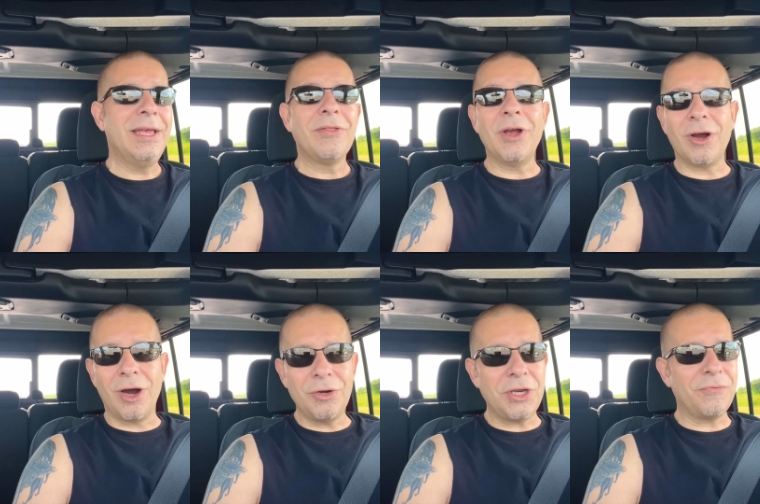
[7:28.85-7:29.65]
There
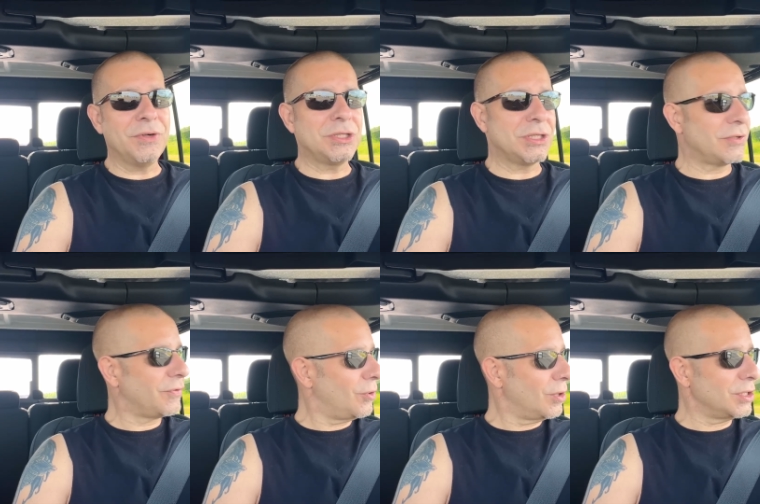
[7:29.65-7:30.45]
are differences,
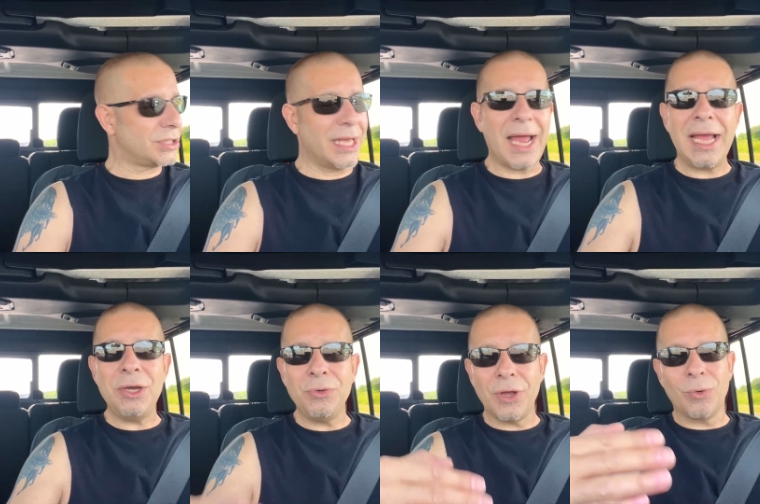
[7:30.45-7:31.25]
of course, and I
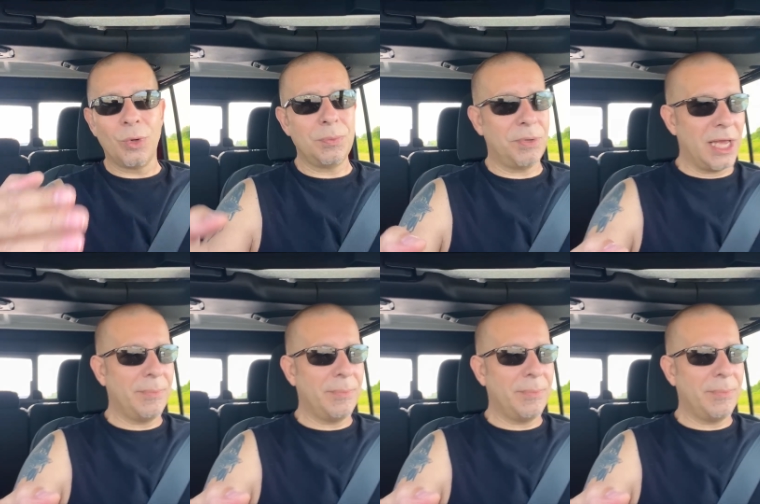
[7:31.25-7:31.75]
knew there would be.